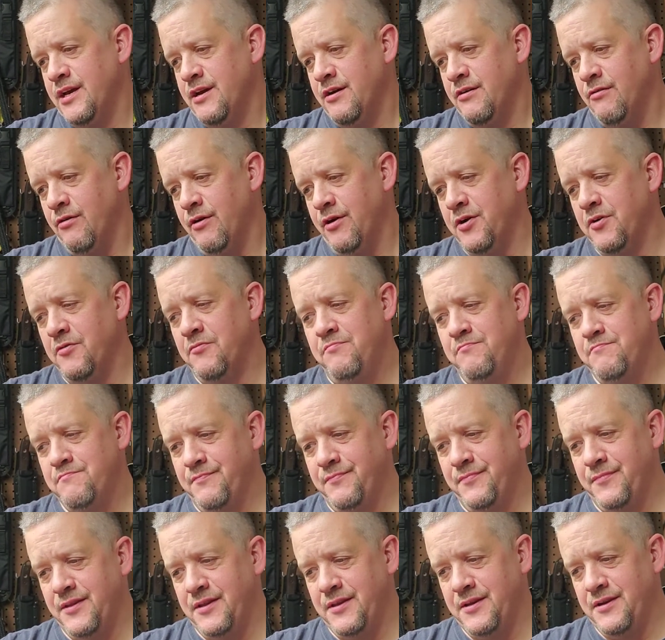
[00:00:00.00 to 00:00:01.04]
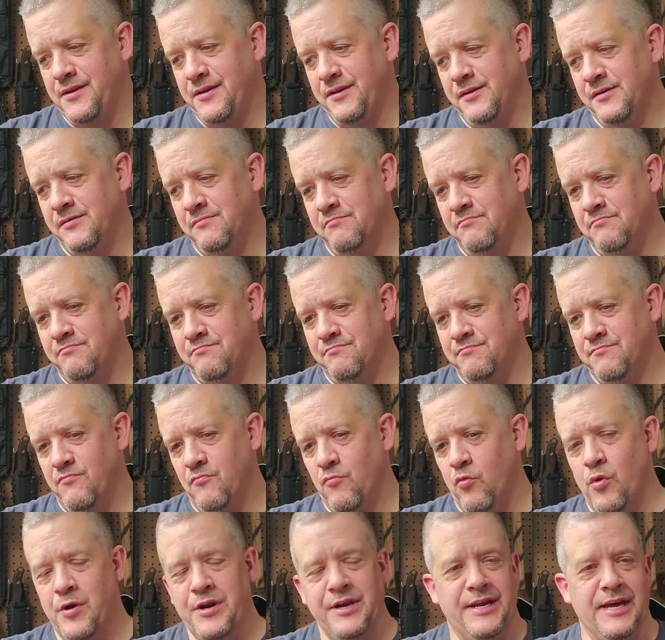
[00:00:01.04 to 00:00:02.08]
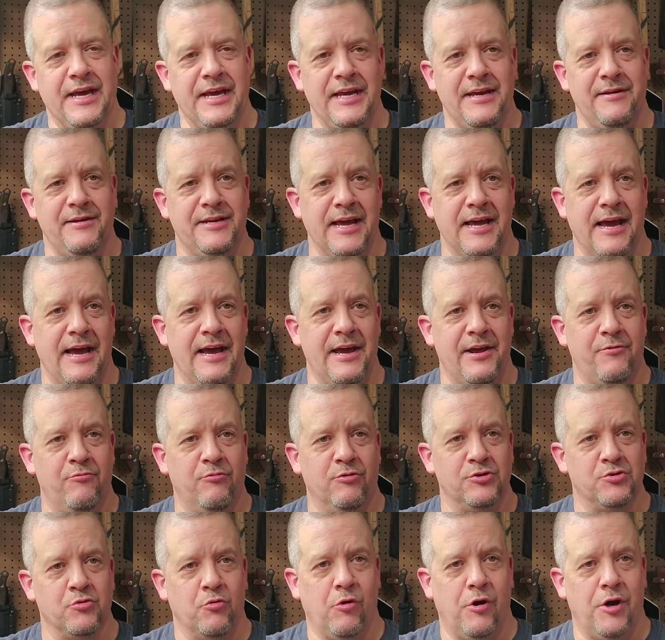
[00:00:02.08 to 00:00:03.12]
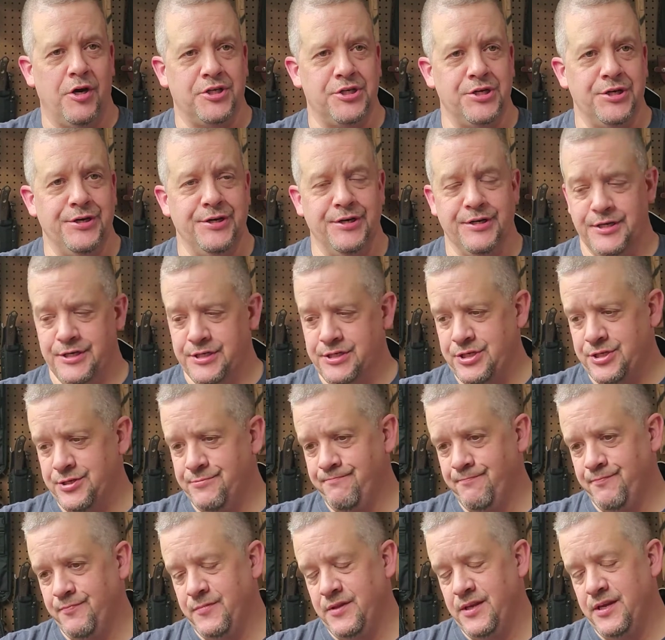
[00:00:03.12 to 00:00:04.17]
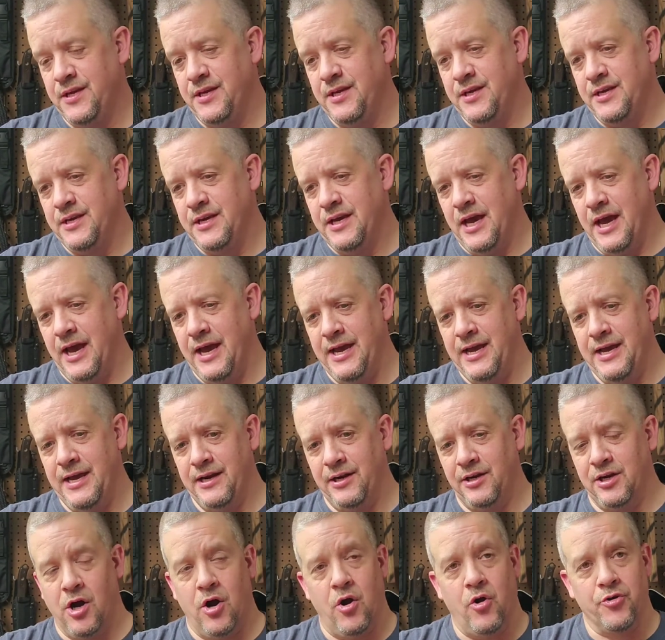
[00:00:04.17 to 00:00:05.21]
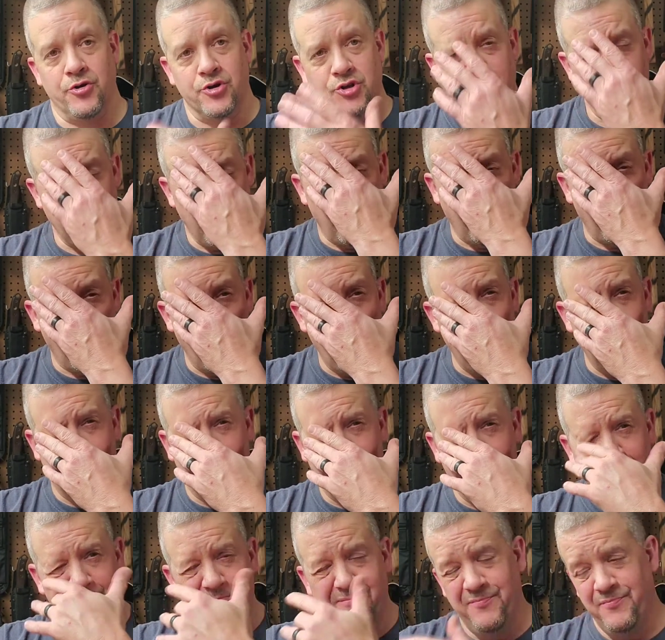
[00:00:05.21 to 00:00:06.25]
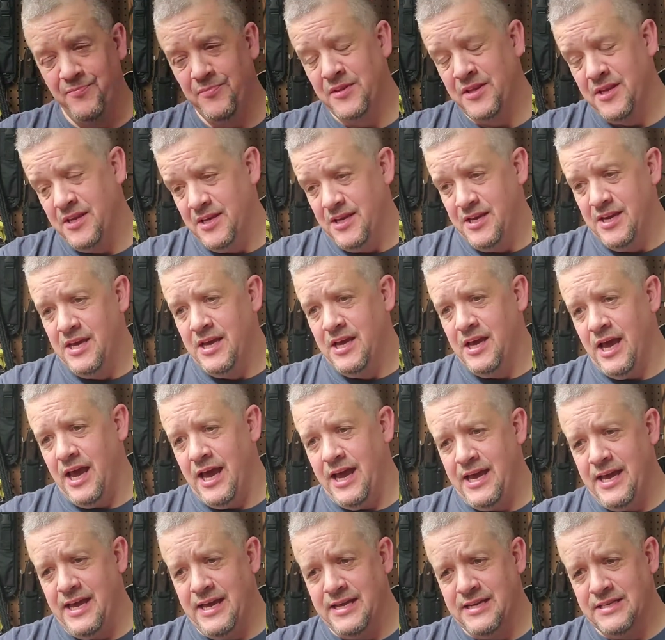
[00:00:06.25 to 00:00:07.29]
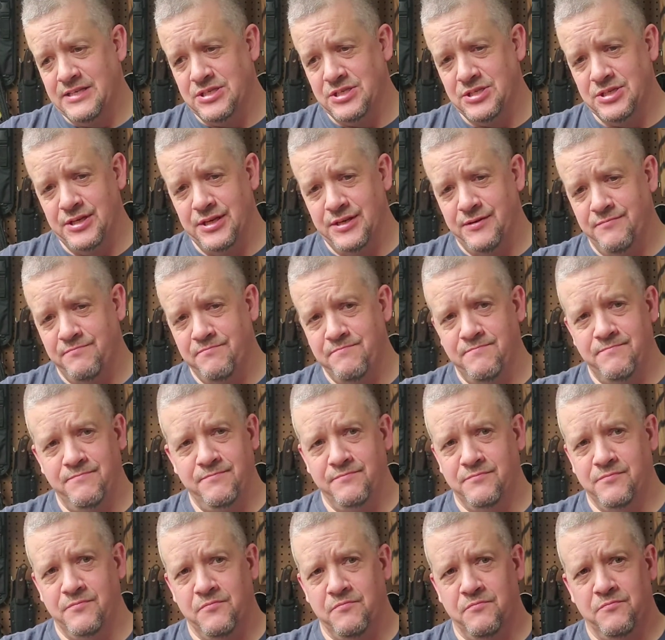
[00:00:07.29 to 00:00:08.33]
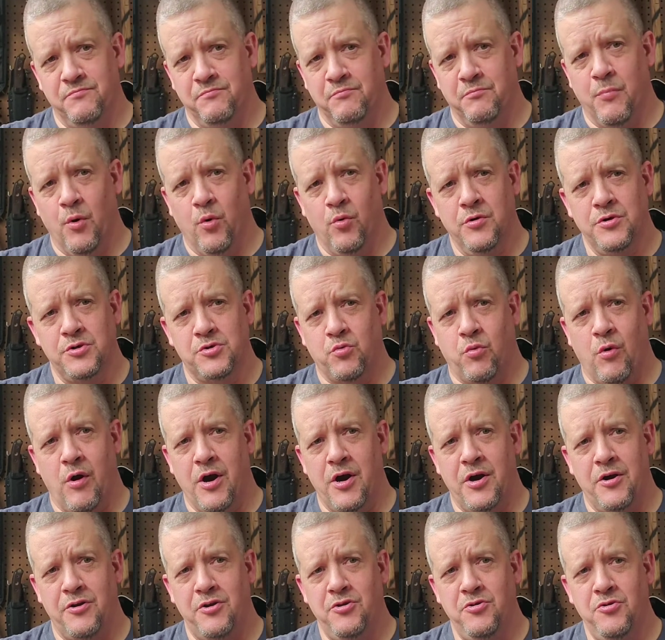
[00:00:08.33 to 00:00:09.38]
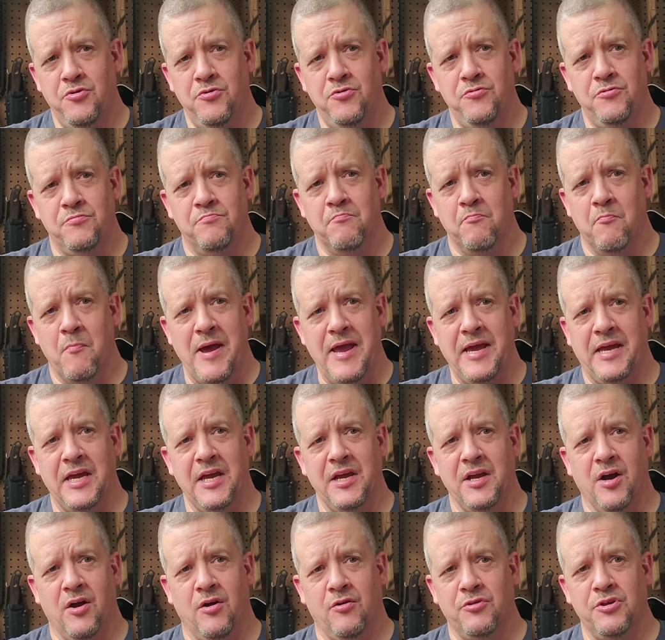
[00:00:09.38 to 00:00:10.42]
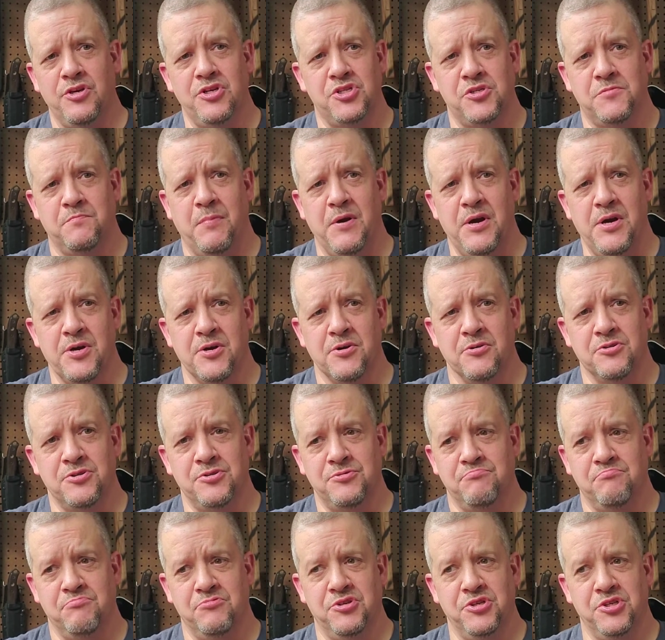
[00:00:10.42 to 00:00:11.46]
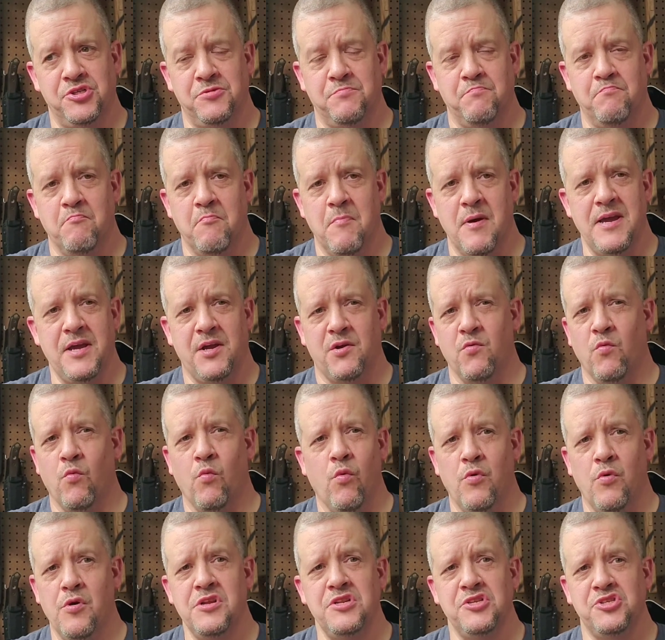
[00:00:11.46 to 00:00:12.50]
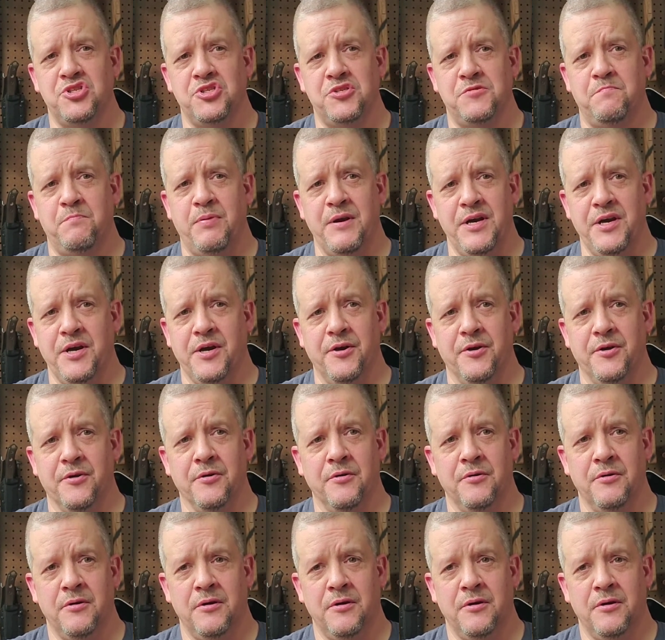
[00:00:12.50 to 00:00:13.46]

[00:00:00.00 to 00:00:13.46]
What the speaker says: Well, one day Dad was watching us and called us all over and said, "Boys, why are you making all these spears? Just make one spear